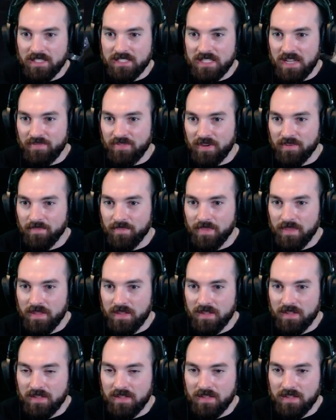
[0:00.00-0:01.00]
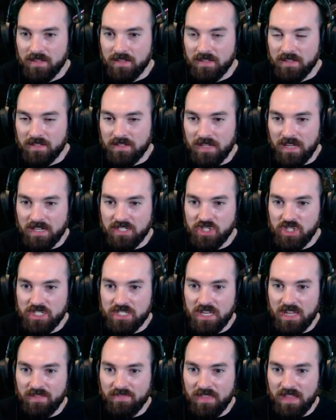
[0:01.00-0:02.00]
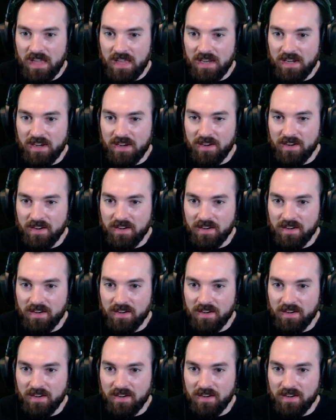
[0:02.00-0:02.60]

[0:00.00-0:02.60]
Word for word: Stefan. Got a GTF the out of here.